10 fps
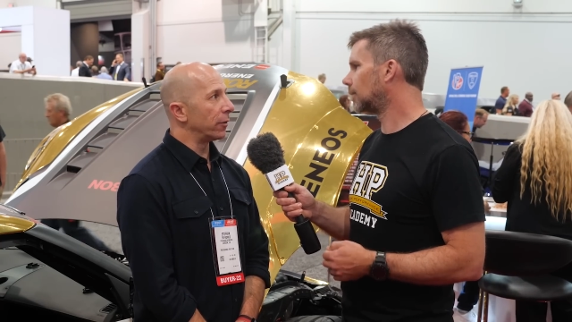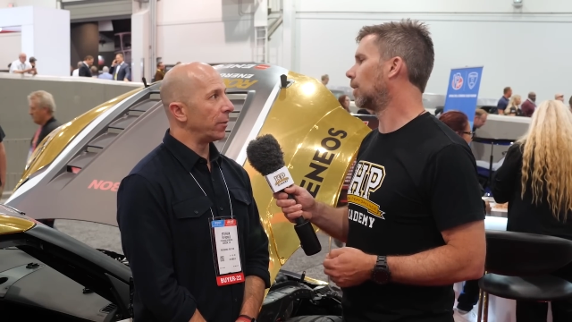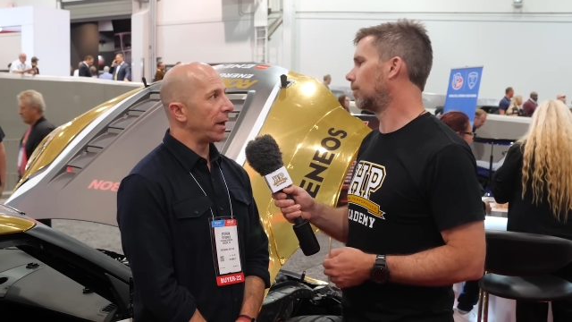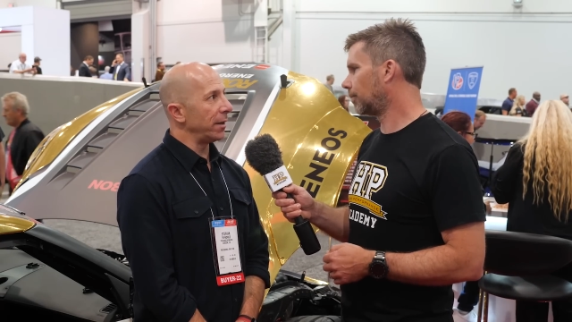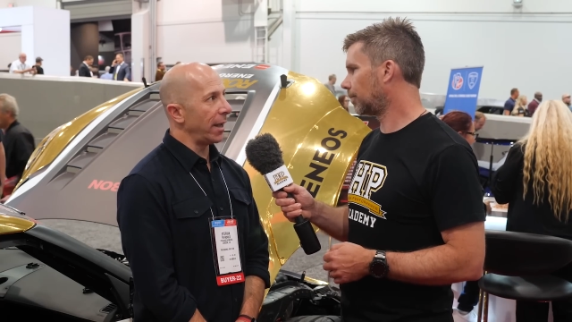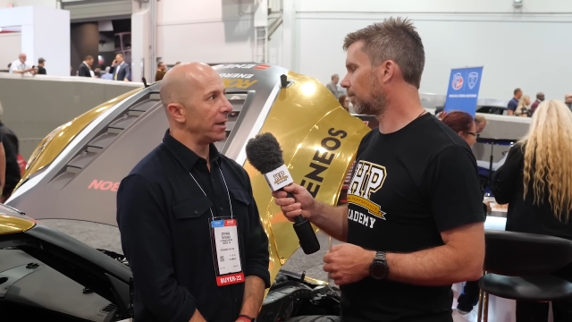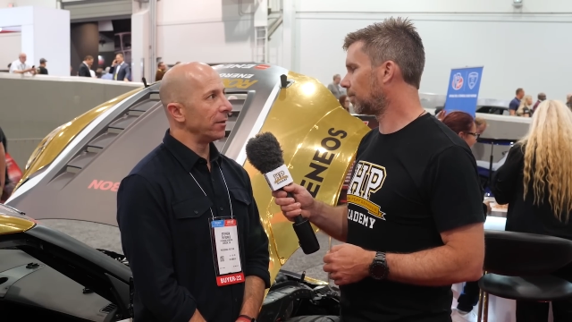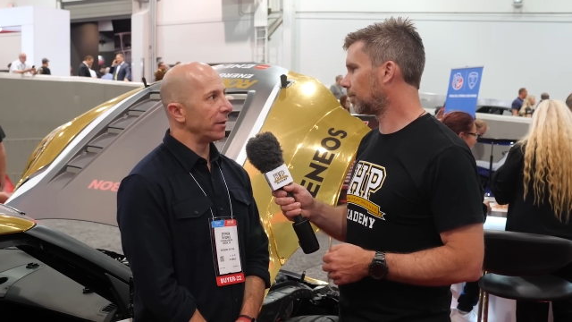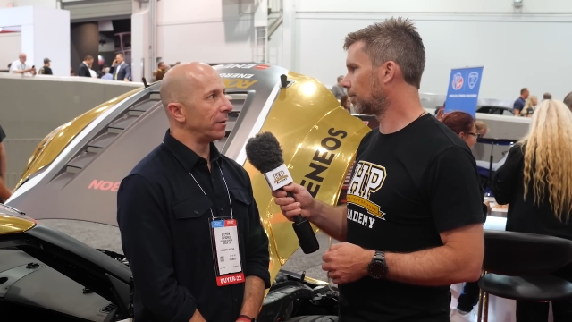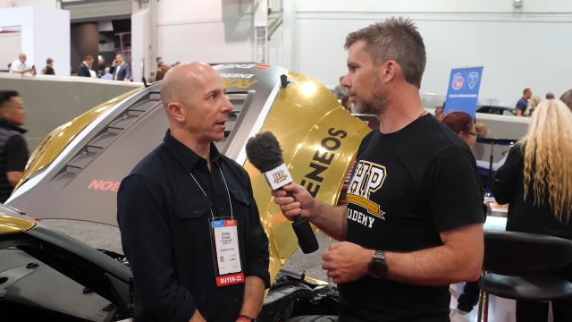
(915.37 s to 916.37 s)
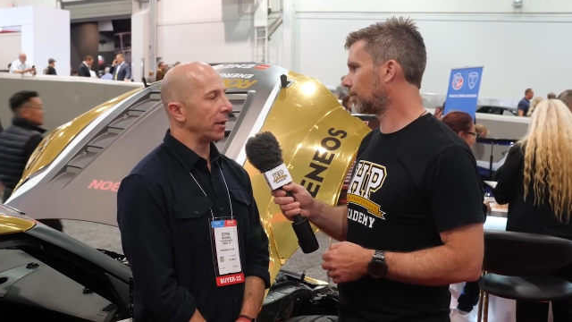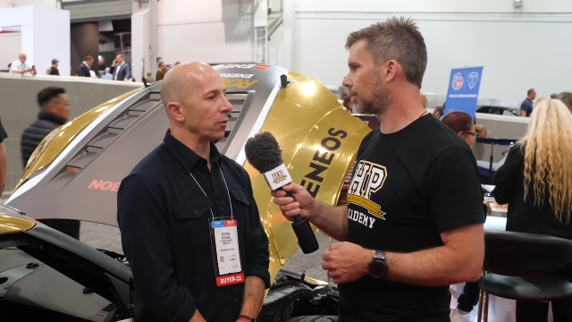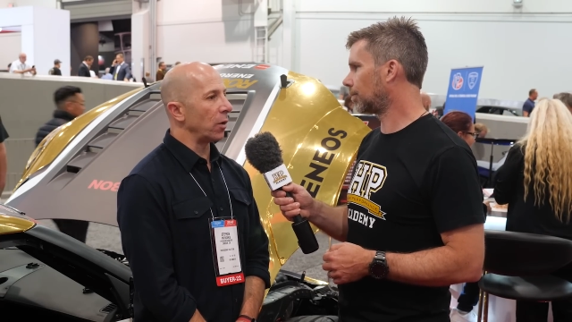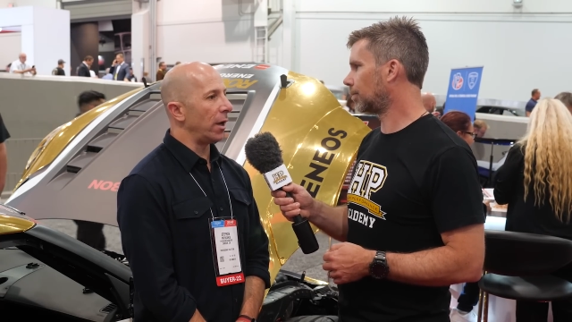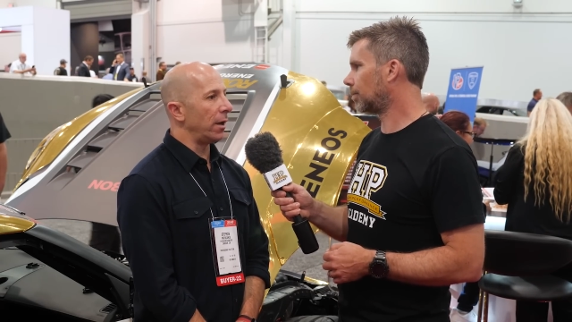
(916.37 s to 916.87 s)
Speaker 1: So by the end of the
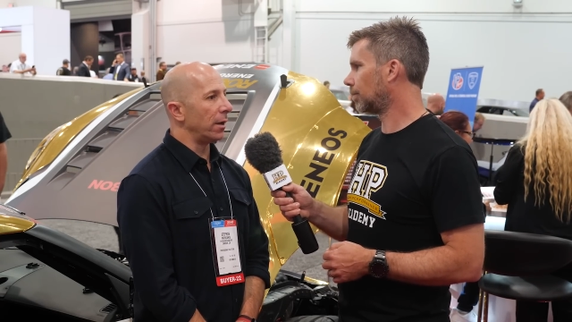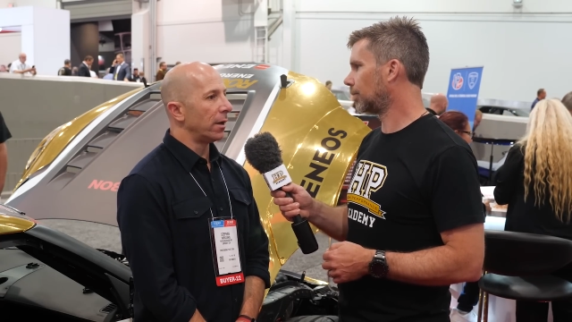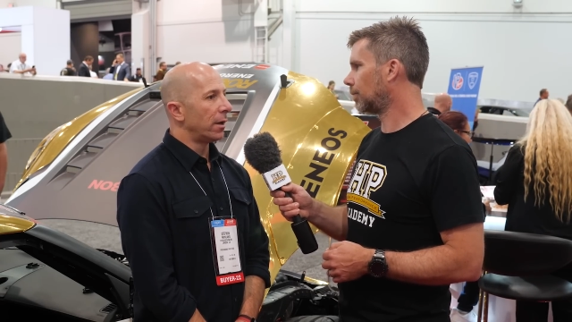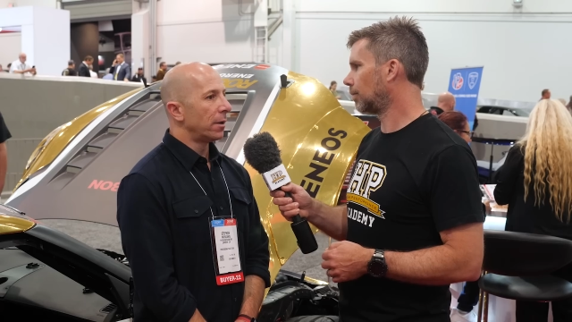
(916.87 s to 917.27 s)
second run,